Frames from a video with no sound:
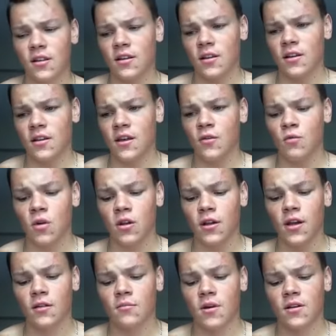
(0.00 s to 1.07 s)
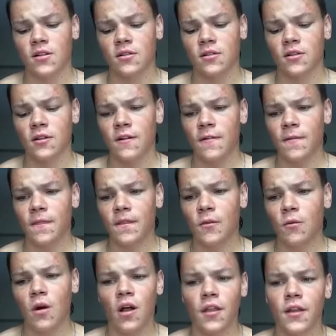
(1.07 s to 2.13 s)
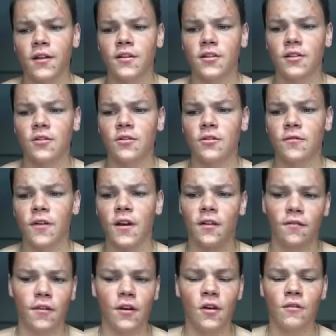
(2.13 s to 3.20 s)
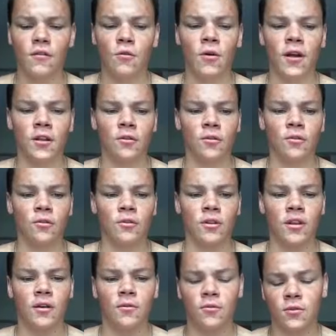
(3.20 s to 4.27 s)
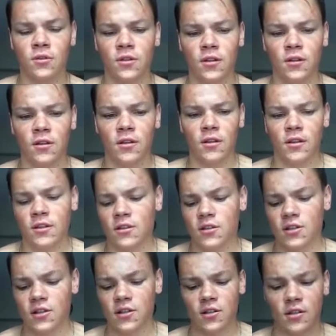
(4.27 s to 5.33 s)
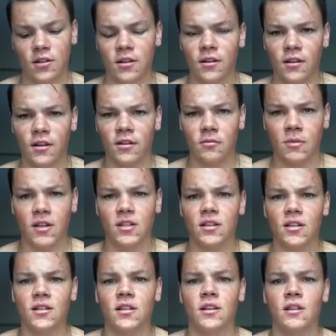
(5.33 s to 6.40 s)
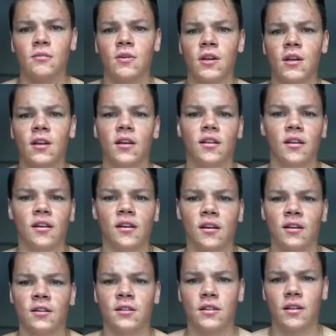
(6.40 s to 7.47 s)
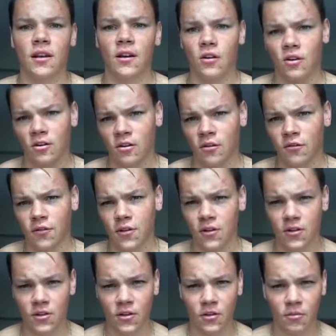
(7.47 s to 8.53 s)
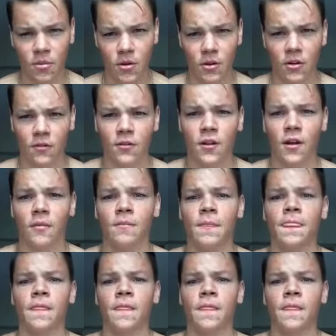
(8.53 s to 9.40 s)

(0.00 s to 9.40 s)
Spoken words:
They will gain muscle while they still lose fat if they're overweight, or it's much easier in the beginning than it is after a certain period of time.